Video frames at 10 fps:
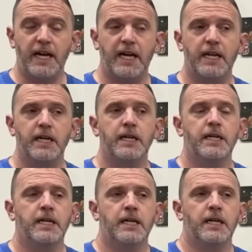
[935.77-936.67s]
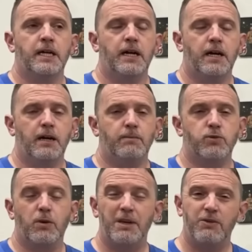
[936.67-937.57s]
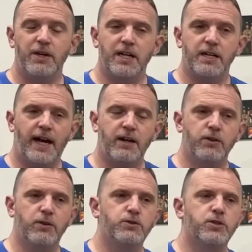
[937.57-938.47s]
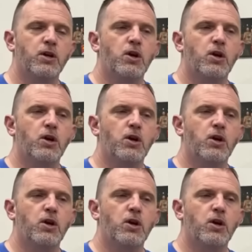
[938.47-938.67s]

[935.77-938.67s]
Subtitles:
head. So I'm getting ready to dyno those.